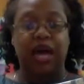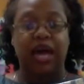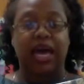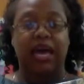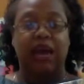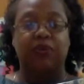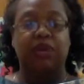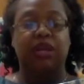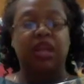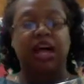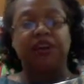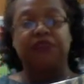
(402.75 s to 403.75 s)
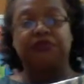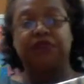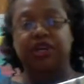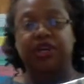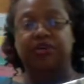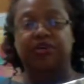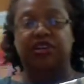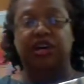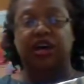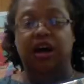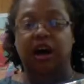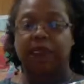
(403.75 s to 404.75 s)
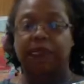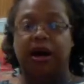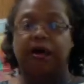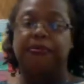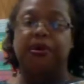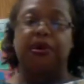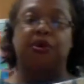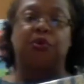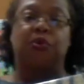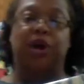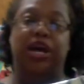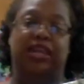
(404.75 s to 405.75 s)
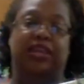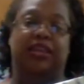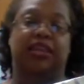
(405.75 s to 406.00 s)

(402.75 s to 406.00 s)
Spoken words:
and I would like for you to come up with